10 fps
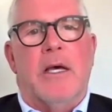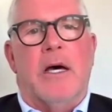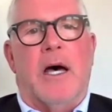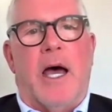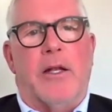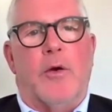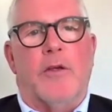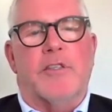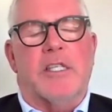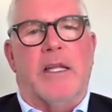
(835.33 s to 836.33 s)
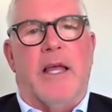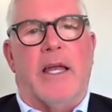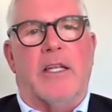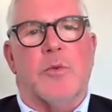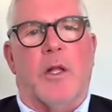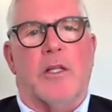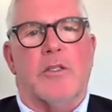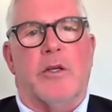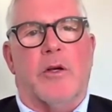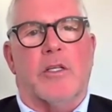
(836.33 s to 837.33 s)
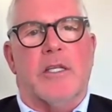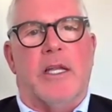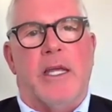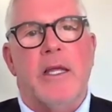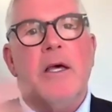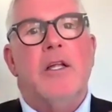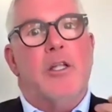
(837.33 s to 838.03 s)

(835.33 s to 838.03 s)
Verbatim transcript: uh, i know you've seen that as well as new york city